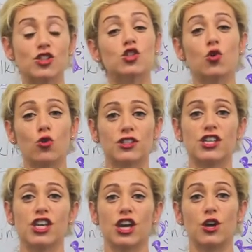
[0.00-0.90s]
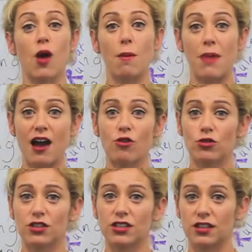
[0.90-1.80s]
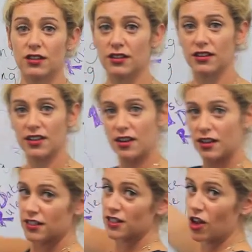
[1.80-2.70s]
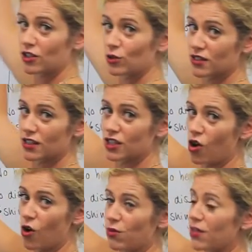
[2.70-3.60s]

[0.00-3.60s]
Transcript: to talk to you about the titles at the top,